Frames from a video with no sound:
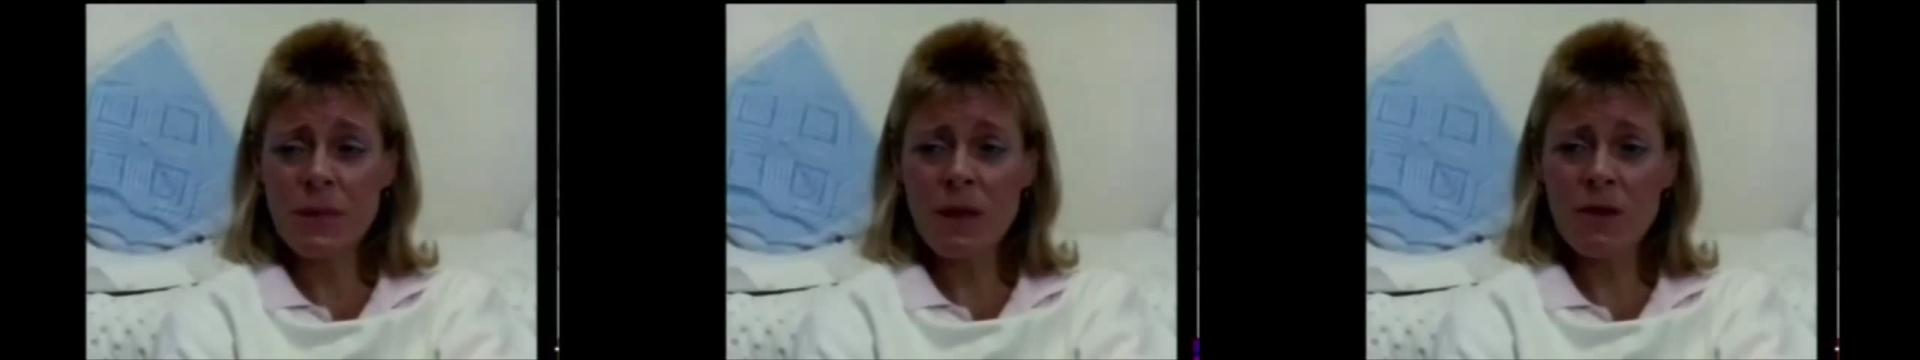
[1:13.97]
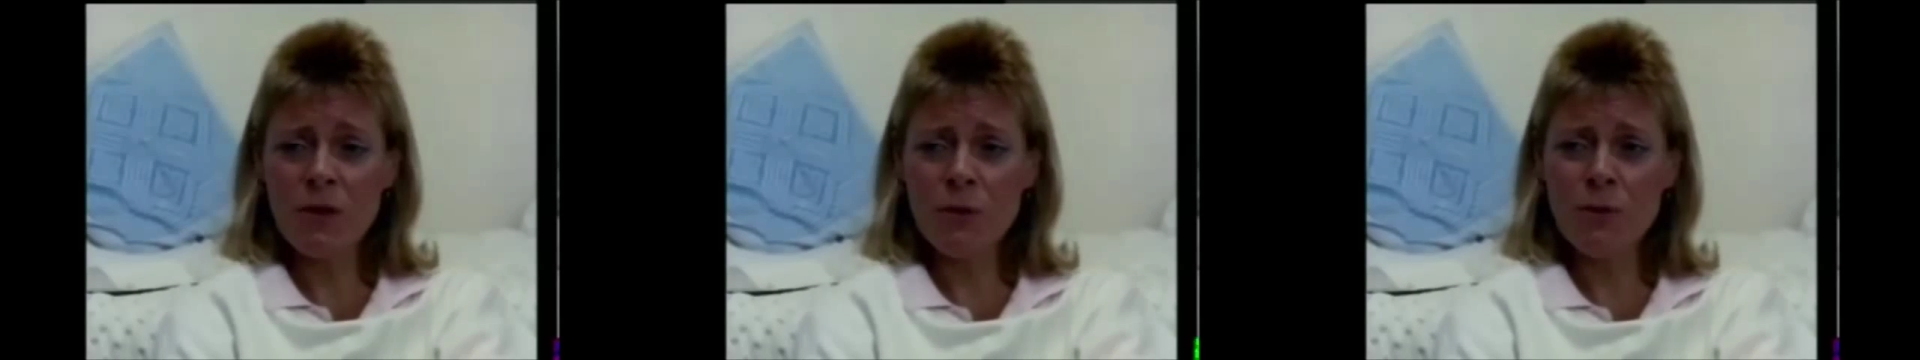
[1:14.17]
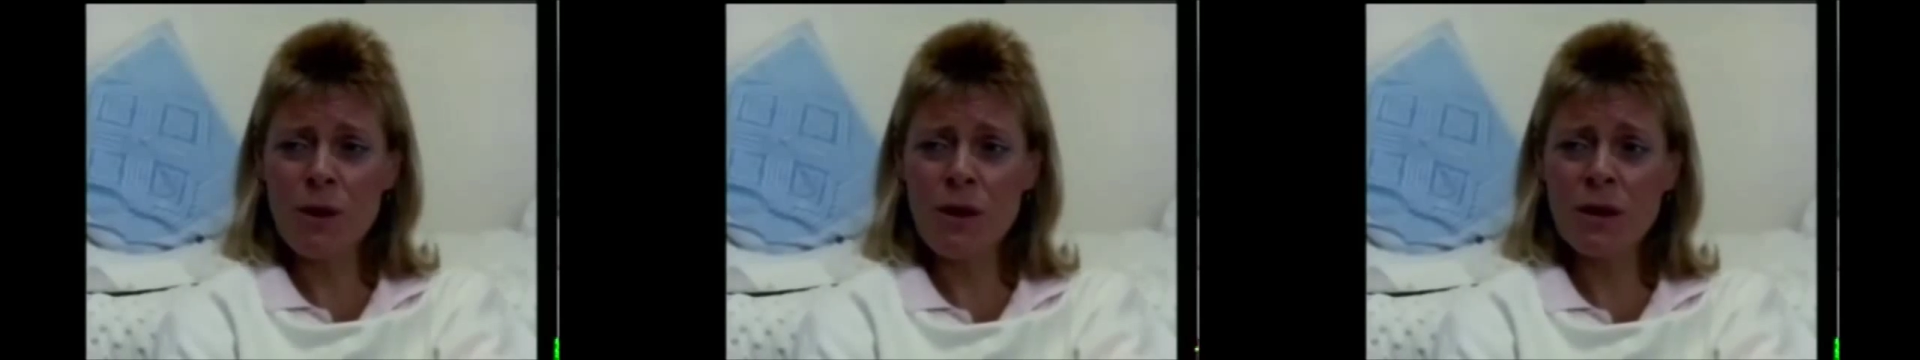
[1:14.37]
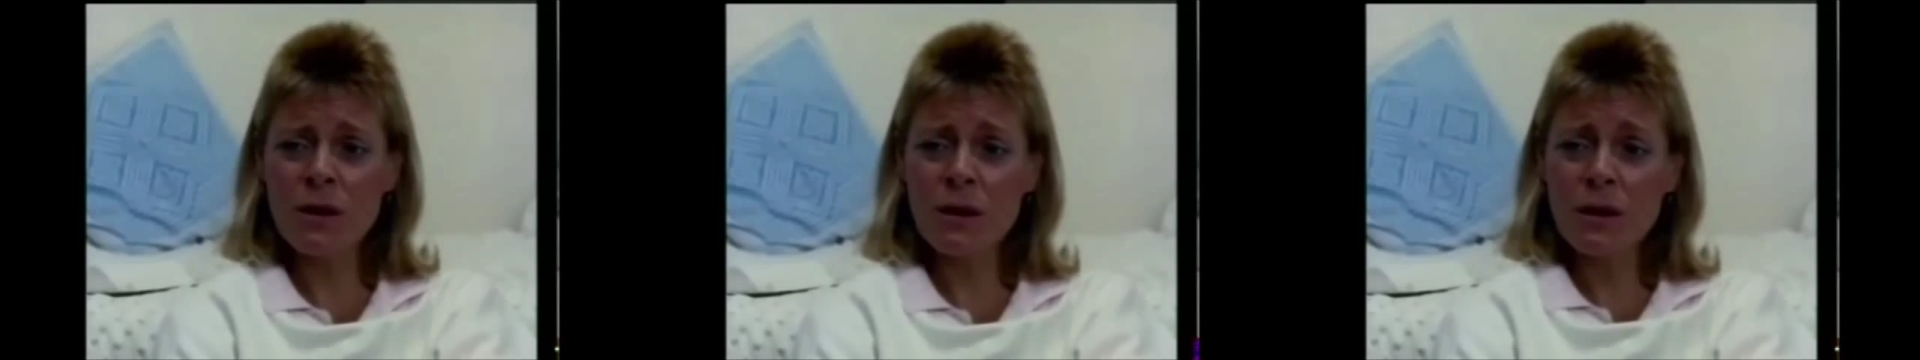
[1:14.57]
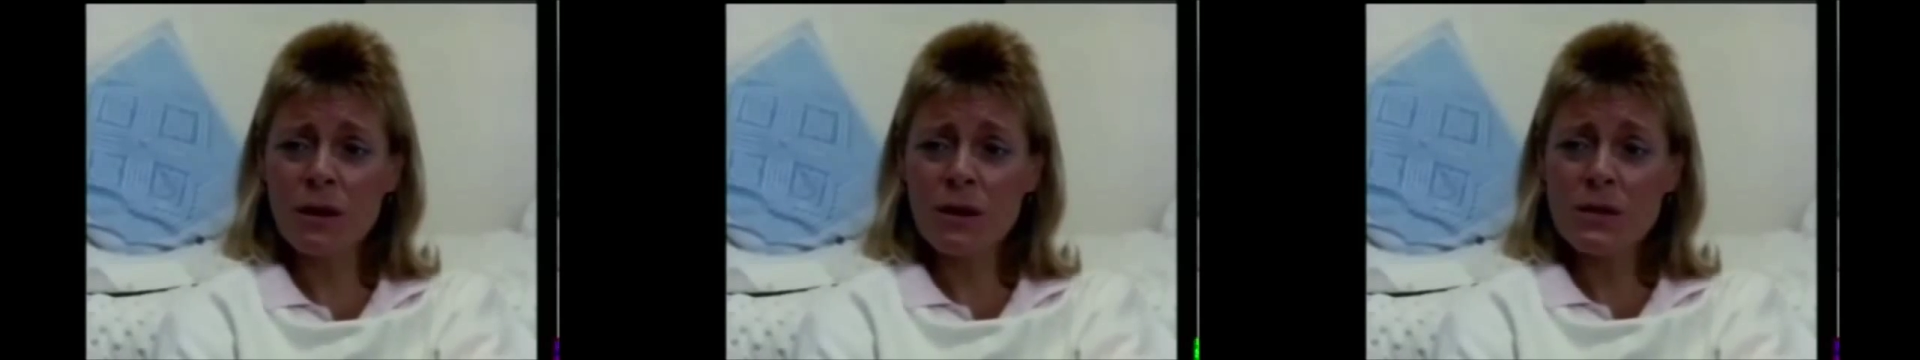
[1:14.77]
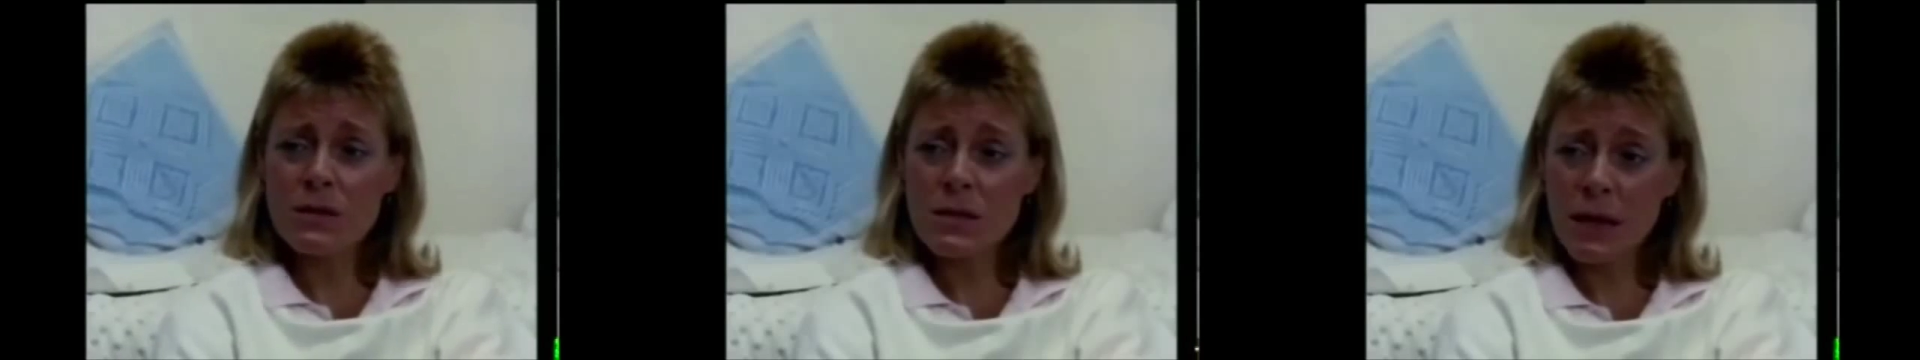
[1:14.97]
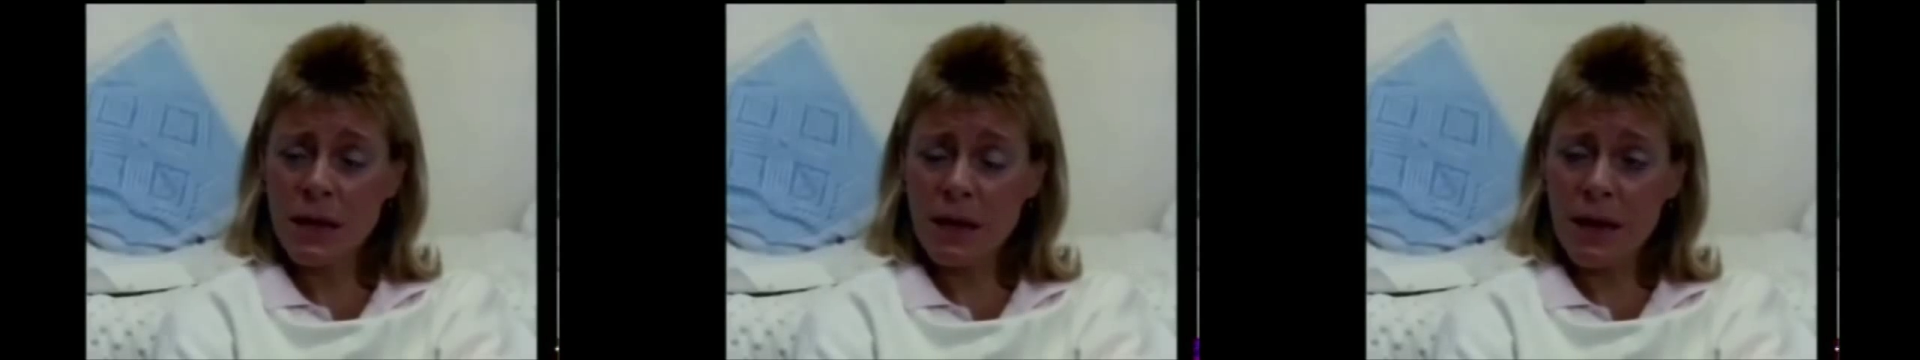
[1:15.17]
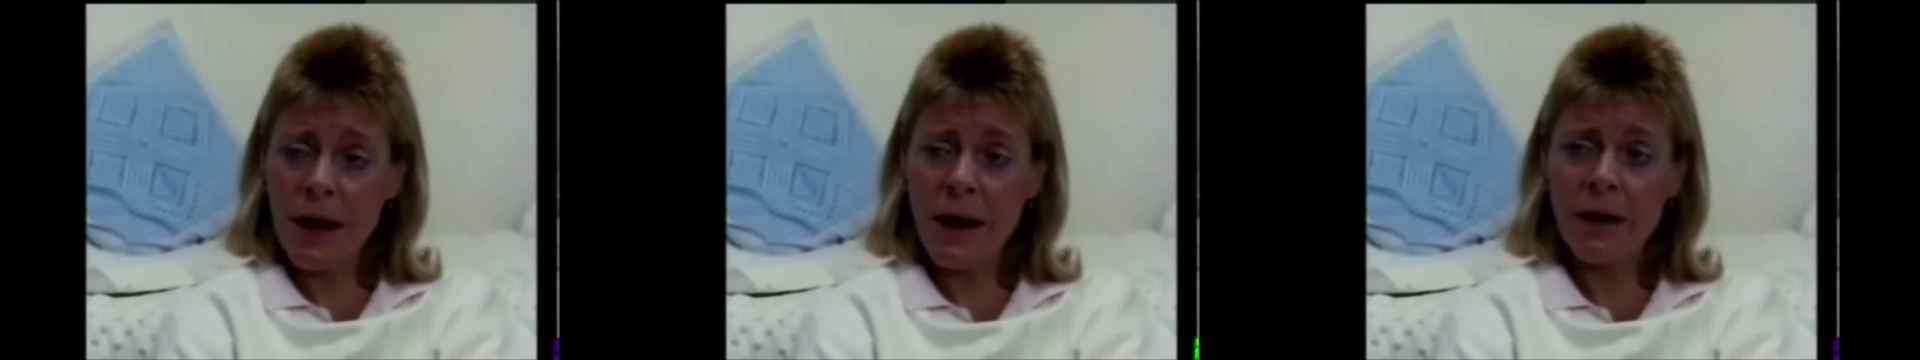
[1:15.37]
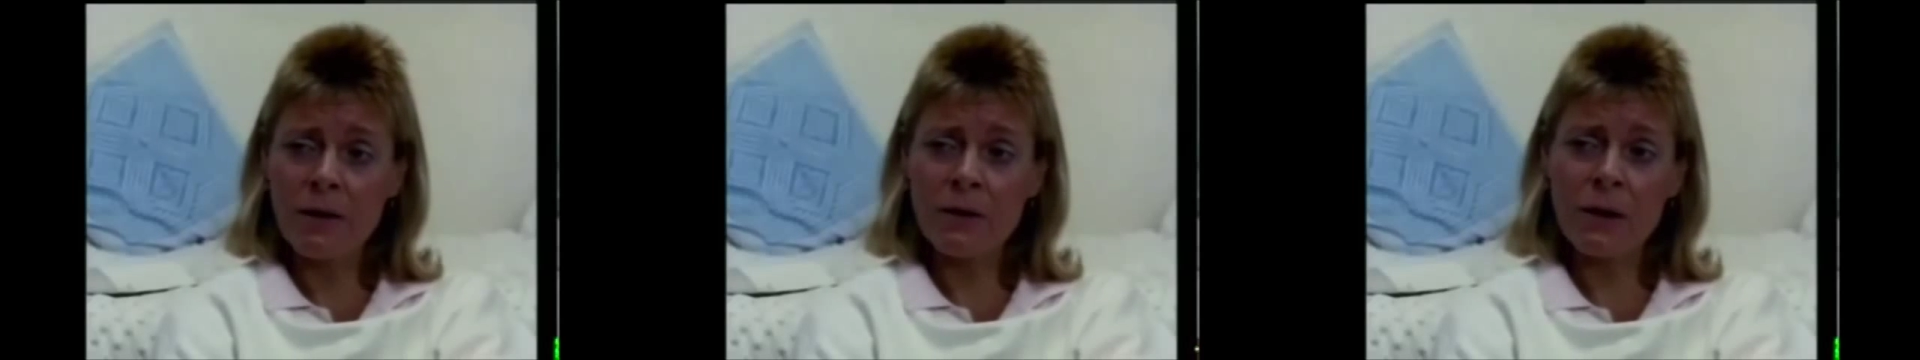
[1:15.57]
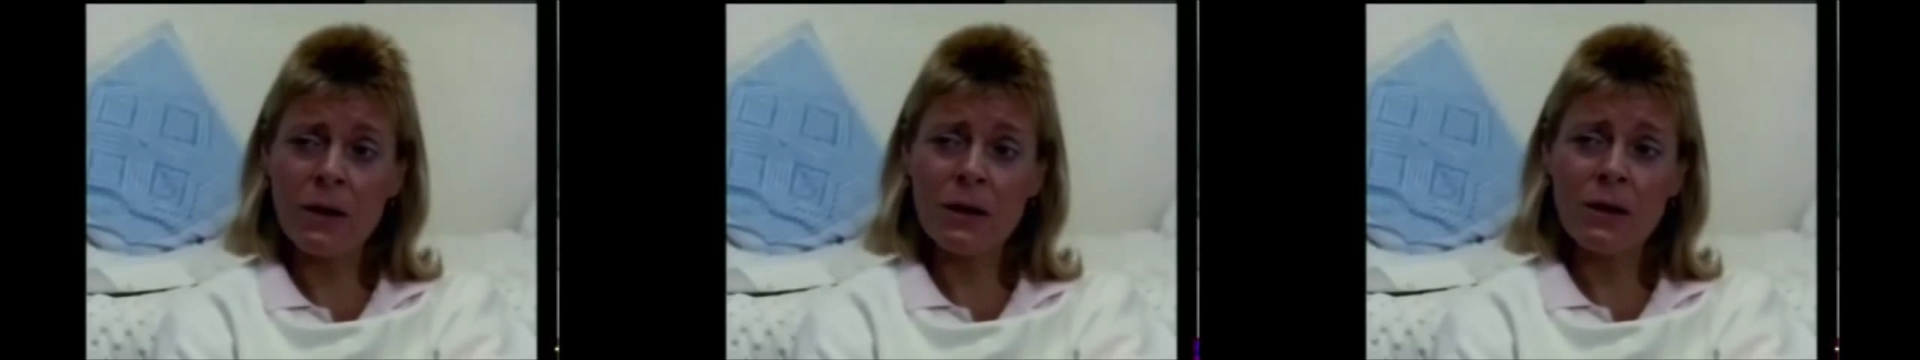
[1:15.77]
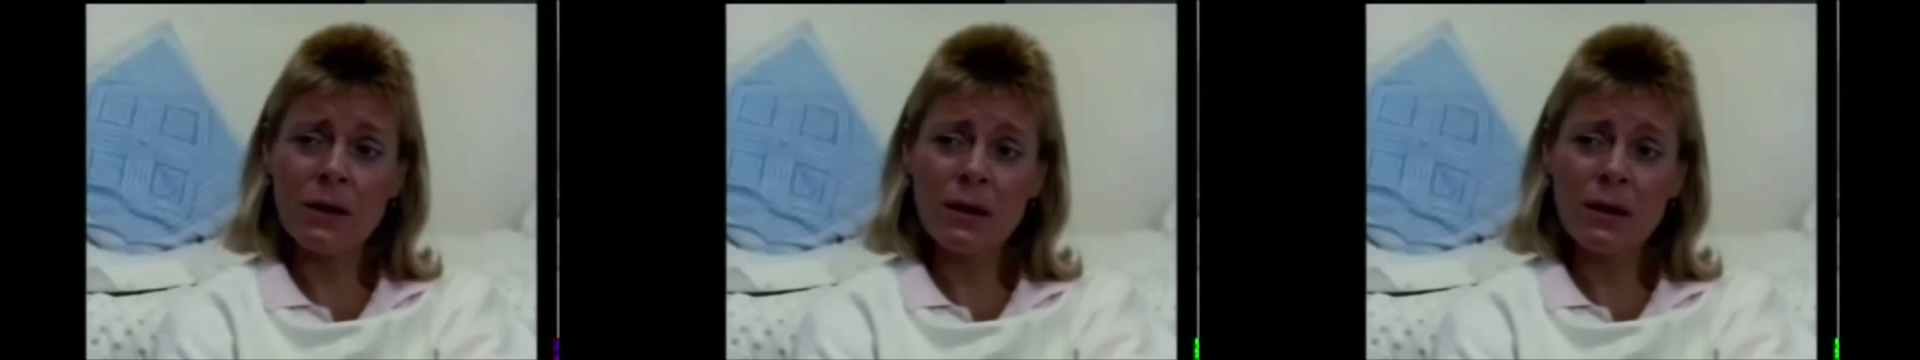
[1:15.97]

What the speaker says: who were taking heroin